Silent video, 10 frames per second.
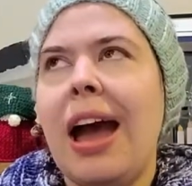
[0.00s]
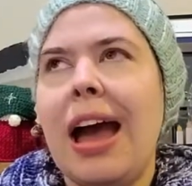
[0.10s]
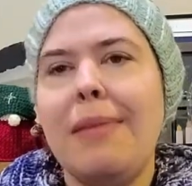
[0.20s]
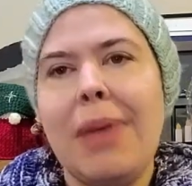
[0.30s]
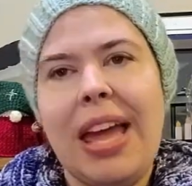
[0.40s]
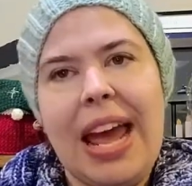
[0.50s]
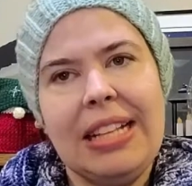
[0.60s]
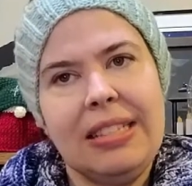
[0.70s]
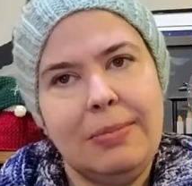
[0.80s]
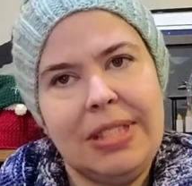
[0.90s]
I might
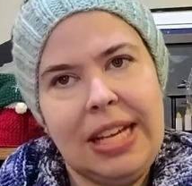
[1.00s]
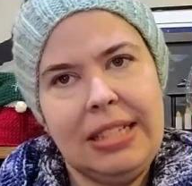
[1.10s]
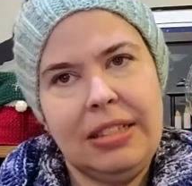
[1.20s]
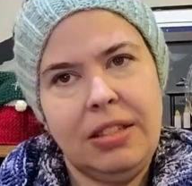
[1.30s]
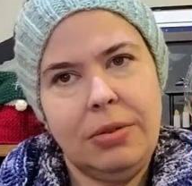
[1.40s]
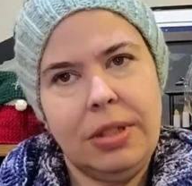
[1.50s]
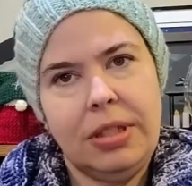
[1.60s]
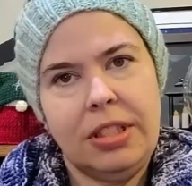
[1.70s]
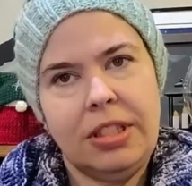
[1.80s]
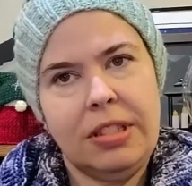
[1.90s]
add some sides to it
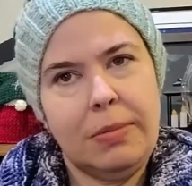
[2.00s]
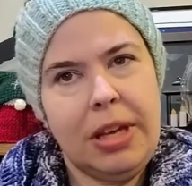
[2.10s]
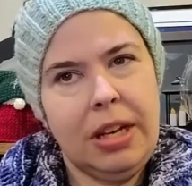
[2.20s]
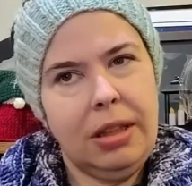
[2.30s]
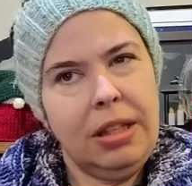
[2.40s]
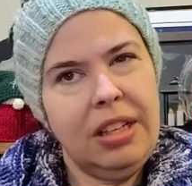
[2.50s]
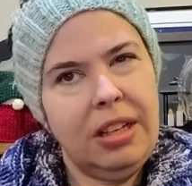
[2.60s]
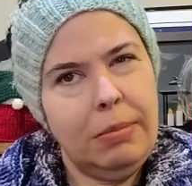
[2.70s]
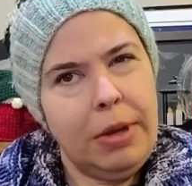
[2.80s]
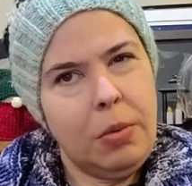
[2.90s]
just to make it a
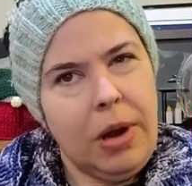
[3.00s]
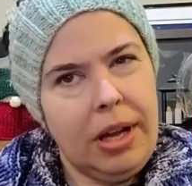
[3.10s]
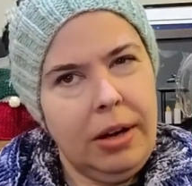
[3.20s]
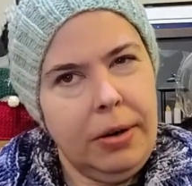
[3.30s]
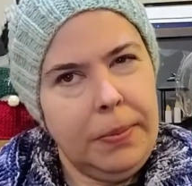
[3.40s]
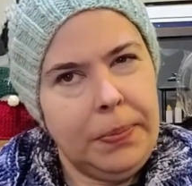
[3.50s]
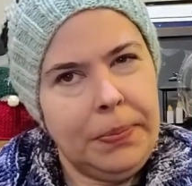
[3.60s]
little bit wider.